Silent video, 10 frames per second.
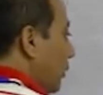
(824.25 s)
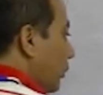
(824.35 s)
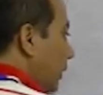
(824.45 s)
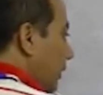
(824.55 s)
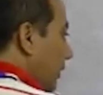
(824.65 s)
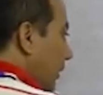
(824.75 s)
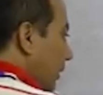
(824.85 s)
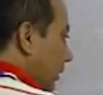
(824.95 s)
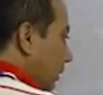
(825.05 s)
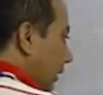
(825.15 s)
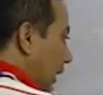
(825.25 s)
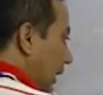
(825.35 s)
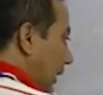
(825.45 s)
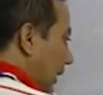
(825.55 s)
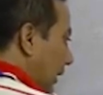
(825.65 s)
We will
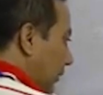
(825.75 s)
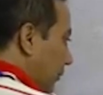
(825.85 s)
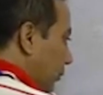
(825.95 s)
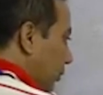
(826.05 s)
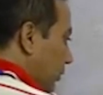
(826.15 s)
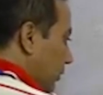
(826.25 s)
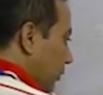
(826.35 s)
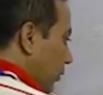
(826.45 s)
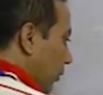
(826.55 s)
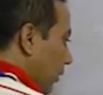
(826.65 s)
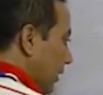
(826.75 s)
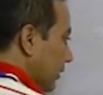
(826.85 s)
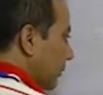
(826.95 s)
again put one